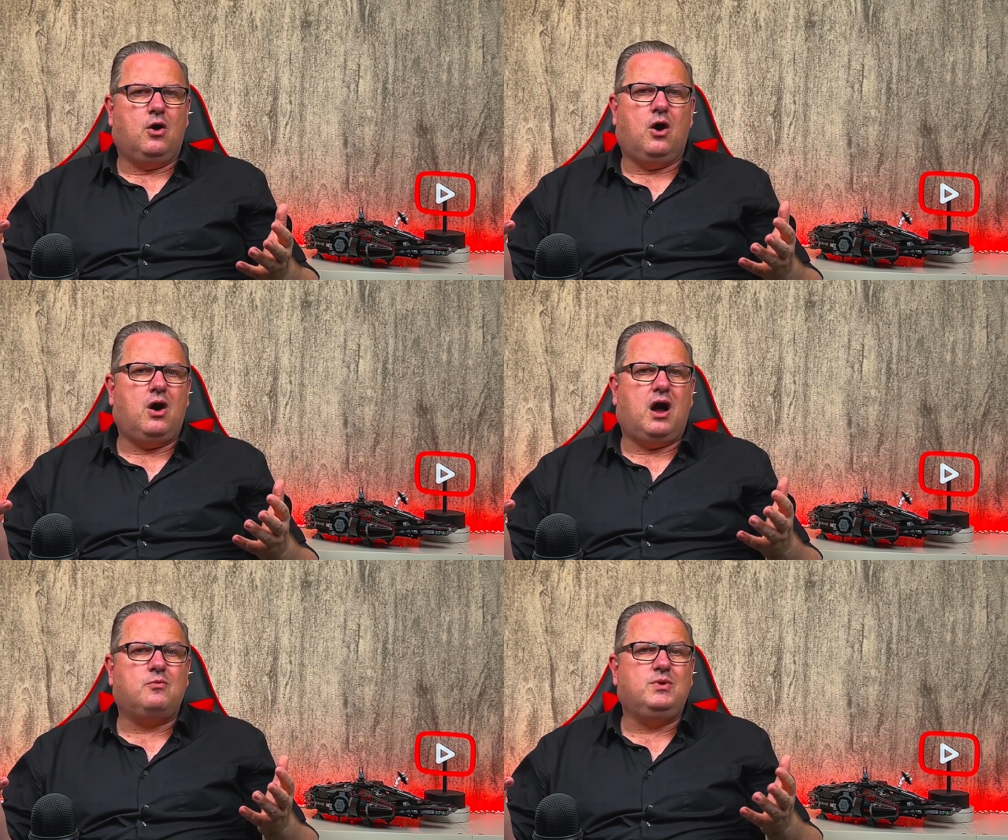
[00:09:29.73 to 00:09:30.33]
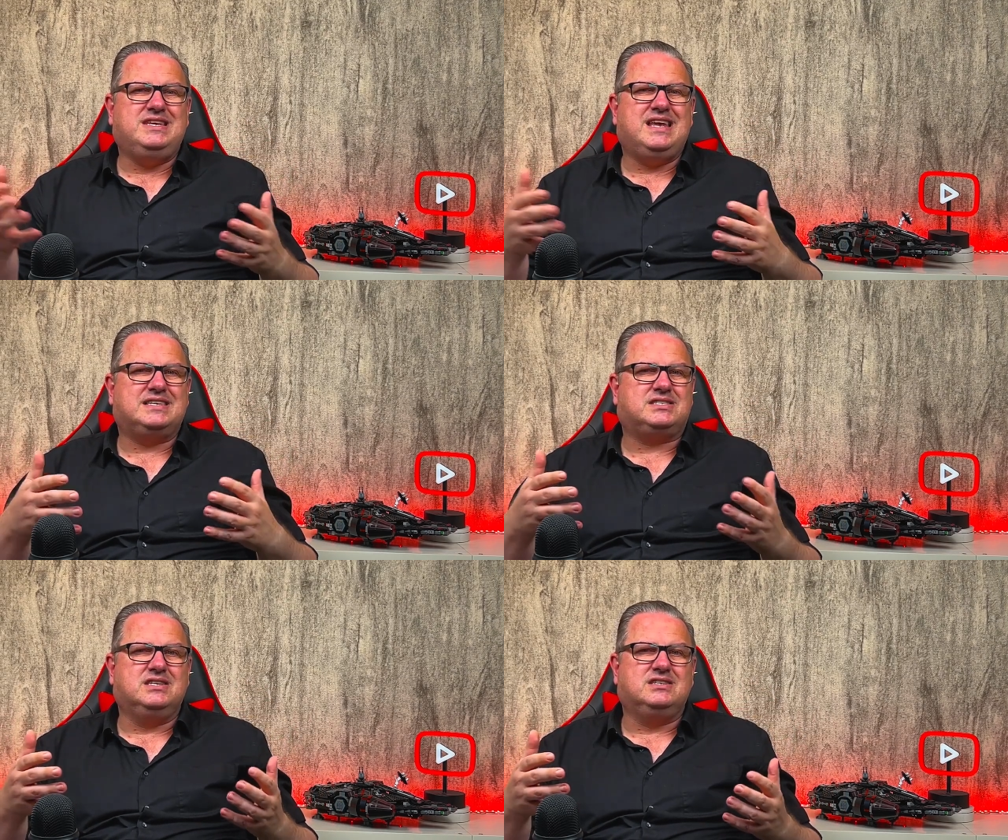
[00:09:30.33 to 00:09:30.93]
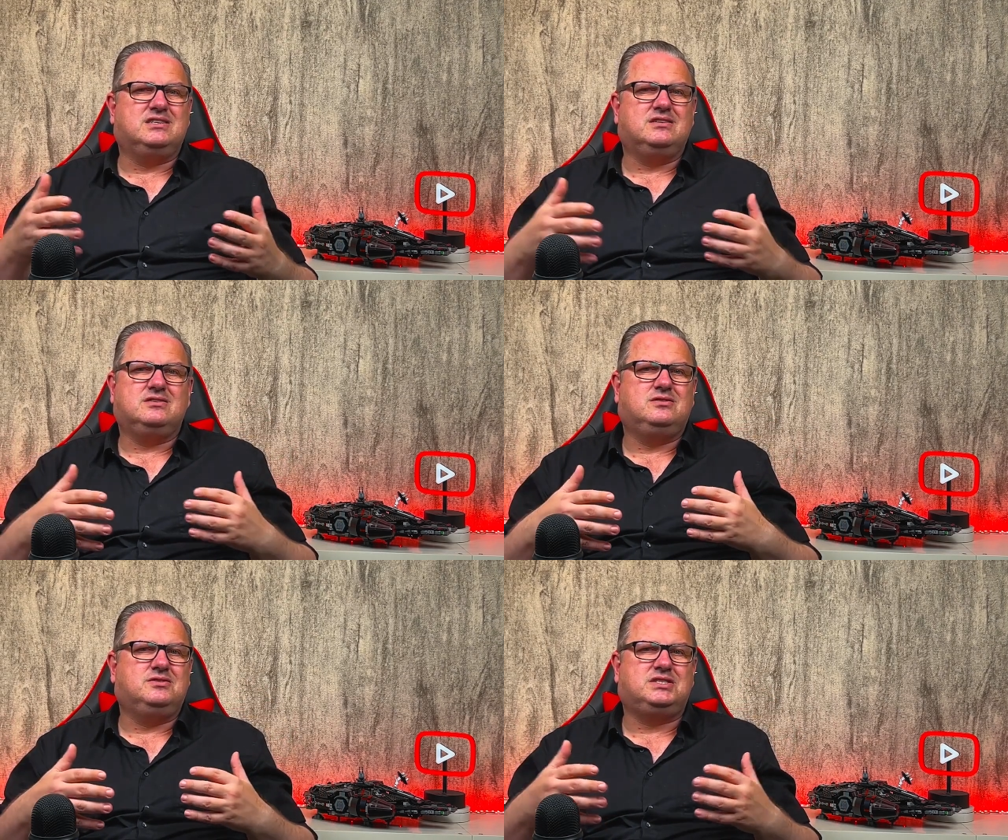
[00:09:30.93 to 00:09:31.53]
Or are we destined
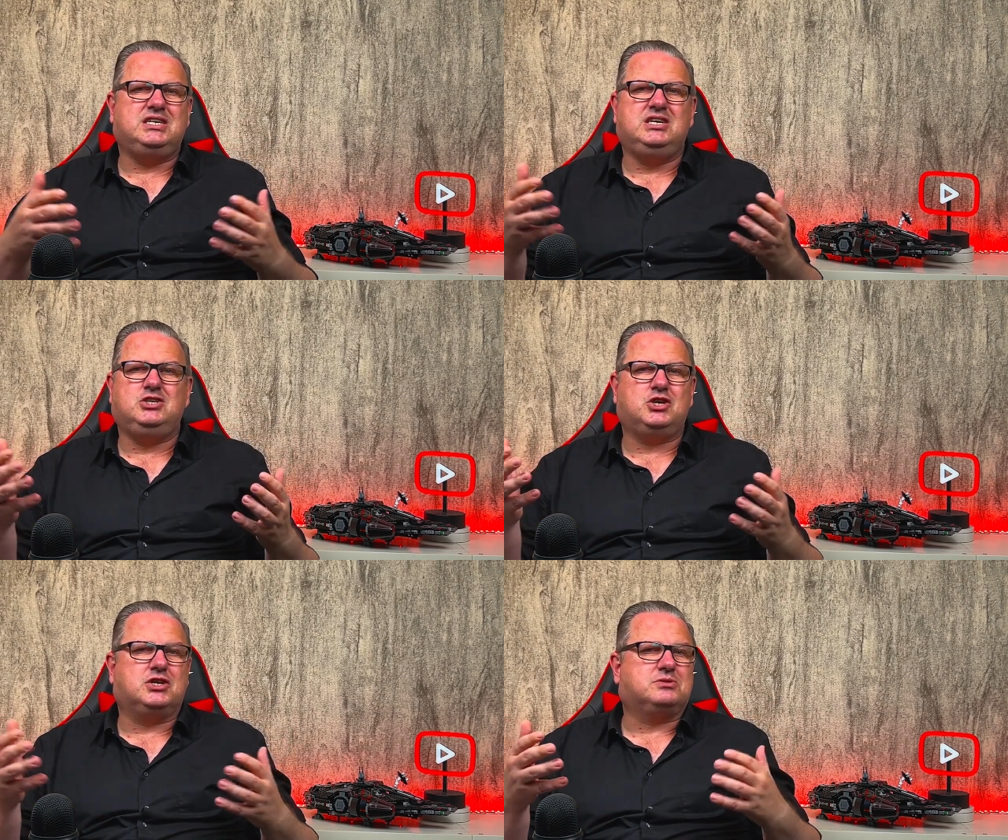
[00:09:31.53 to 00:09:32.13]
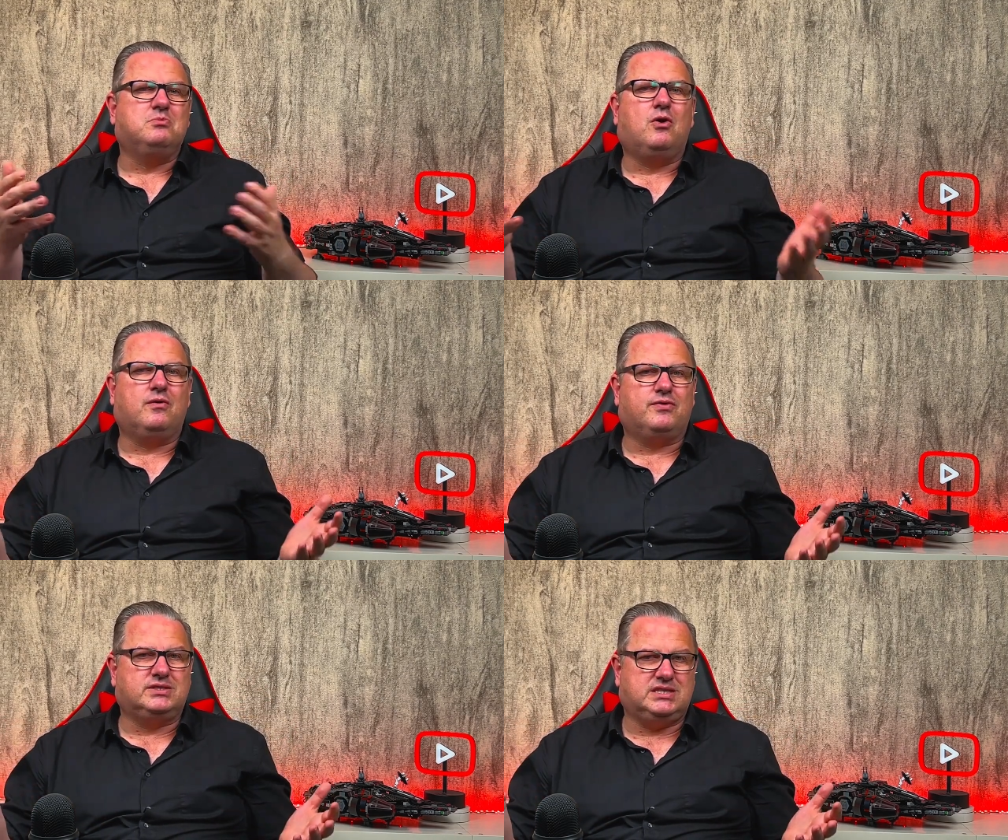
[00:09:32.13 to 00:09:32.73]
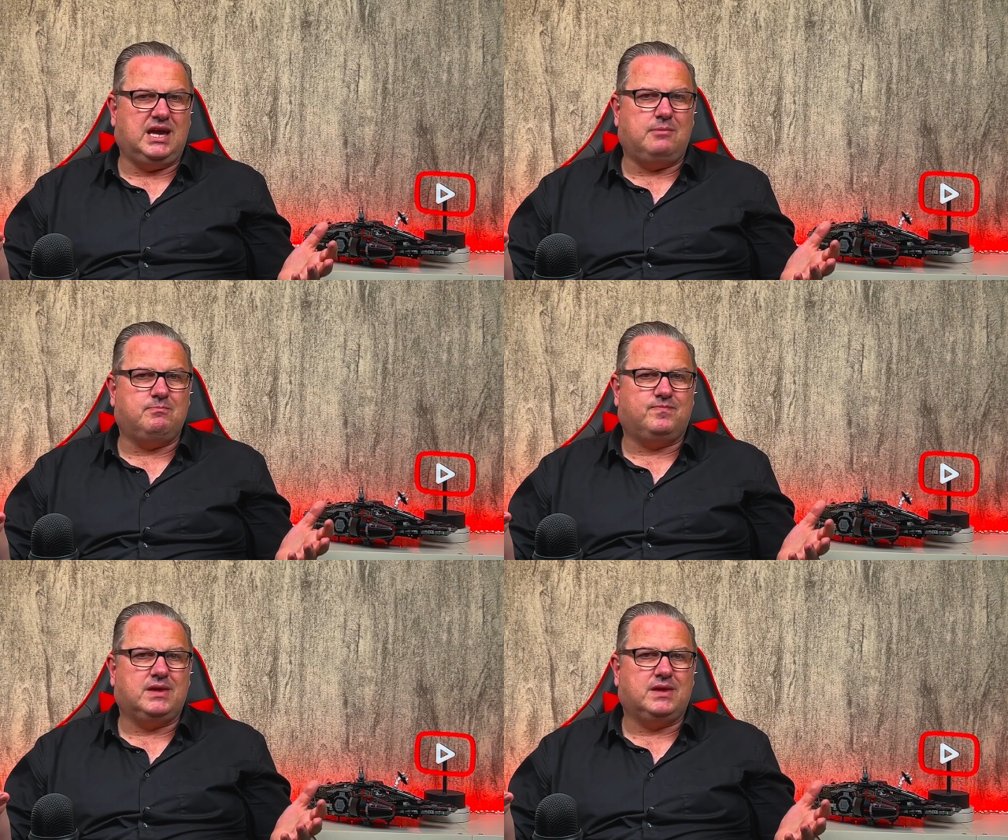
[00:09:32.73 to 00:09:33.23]
to see just more of the same?